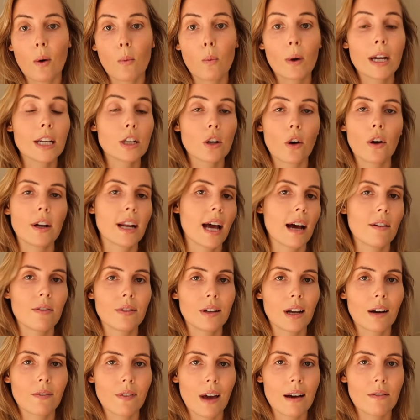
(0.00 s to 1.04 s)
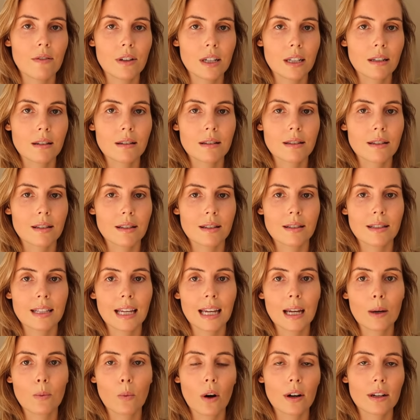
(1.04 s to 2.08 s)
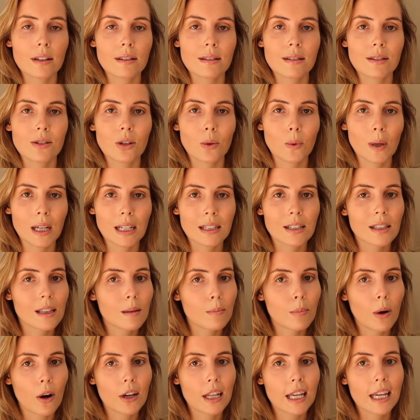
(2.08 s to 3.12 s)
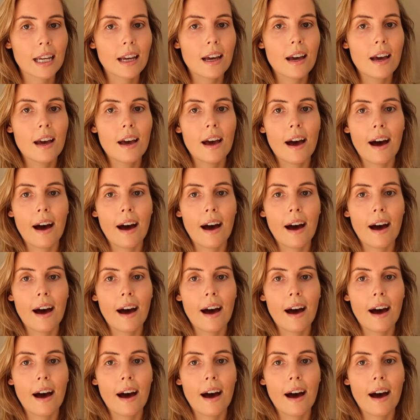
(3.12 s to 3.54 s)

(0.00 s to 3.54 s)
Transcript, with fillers: we don't have enough evidence to see what it's doing to the body